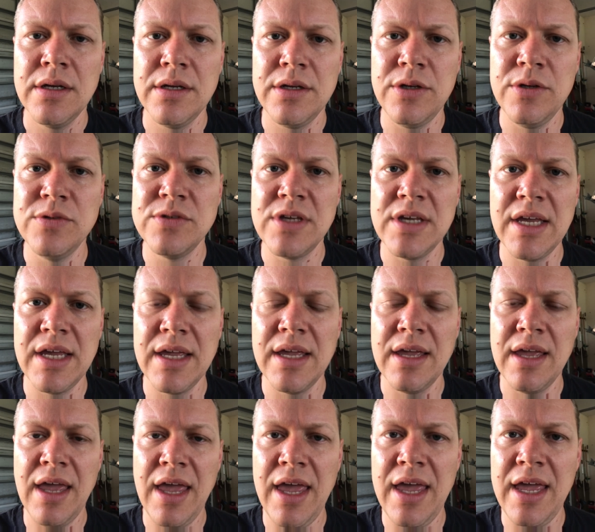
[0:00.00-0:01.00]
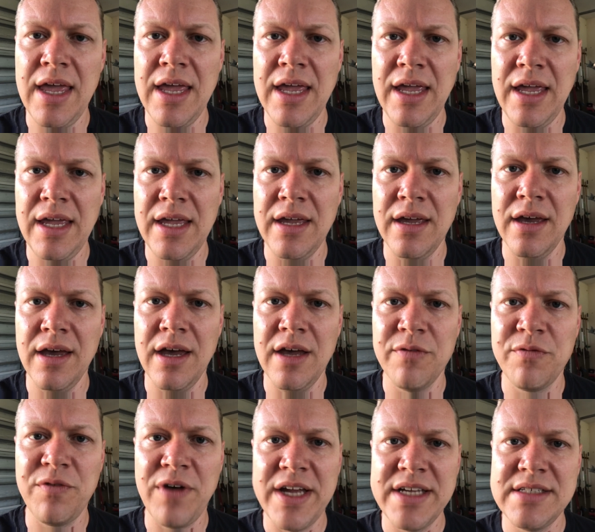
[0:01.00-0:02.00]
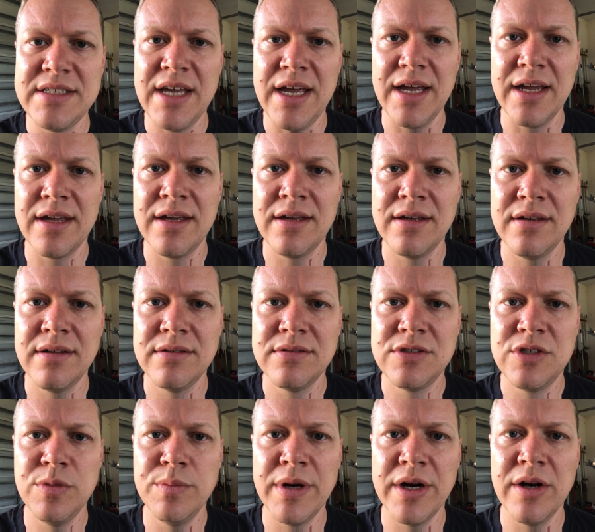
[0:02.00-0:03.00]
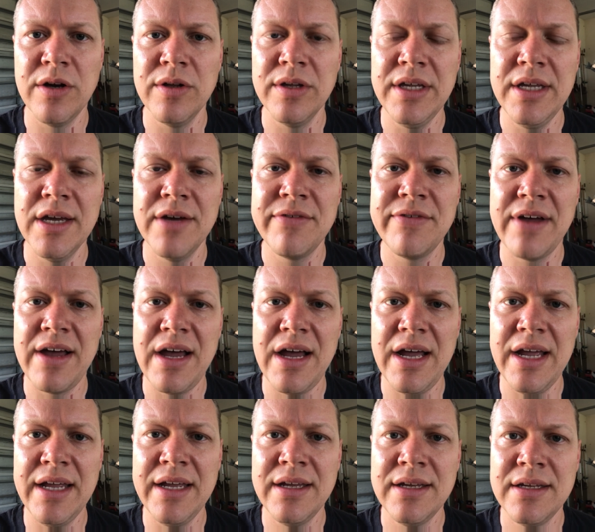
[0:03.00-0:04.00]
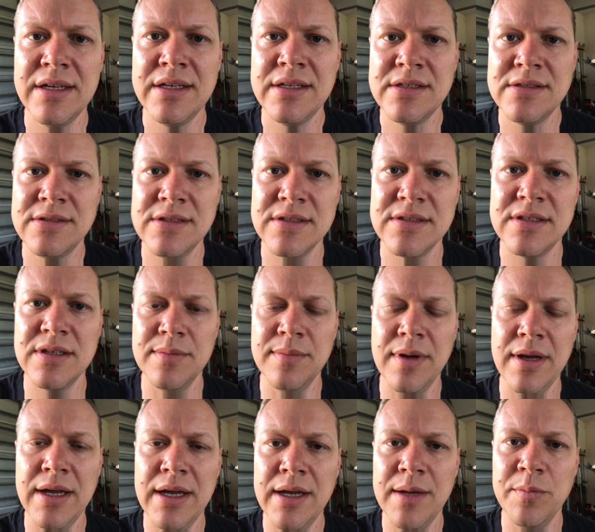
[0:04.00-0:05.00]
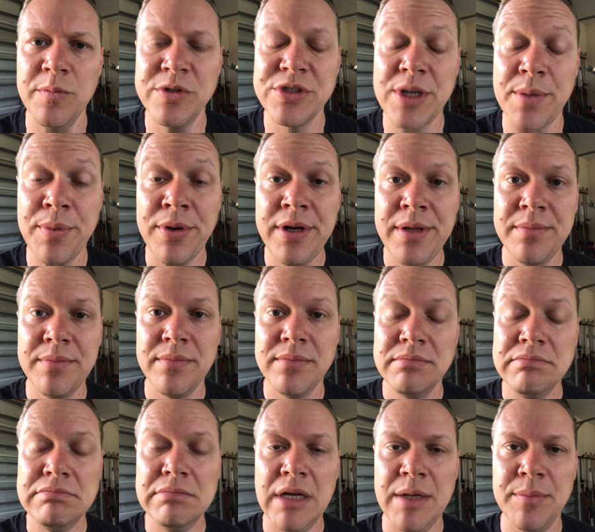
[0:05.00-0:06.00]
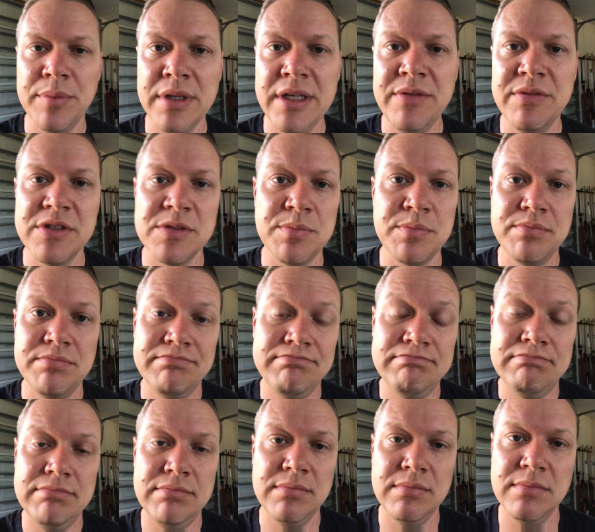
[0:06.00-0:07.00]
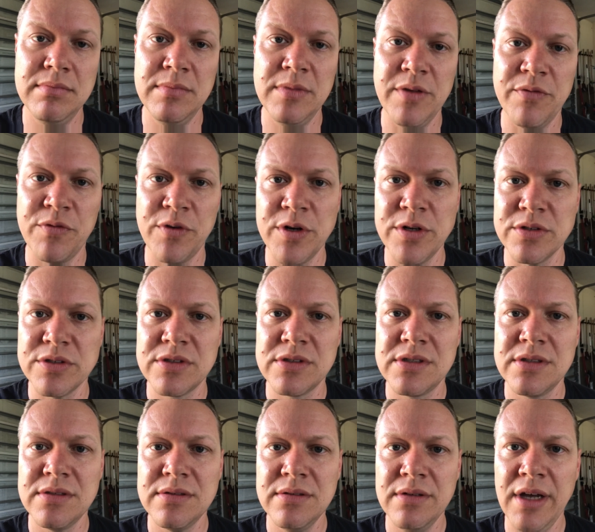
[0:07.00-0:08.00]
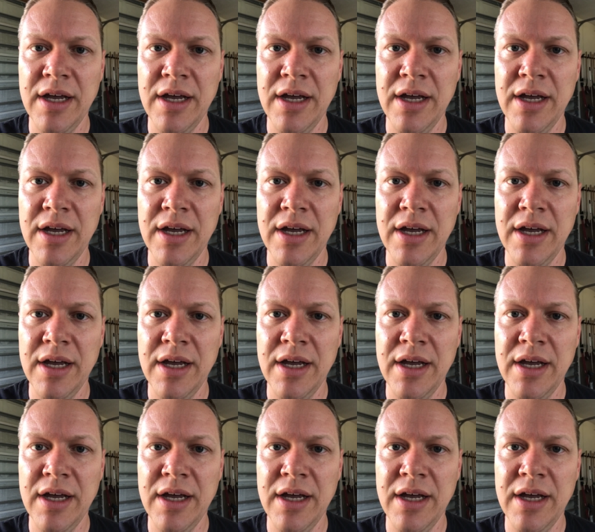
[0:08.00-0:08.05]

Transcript: using a FiTech 2-barrel EFI system, which I believe is the first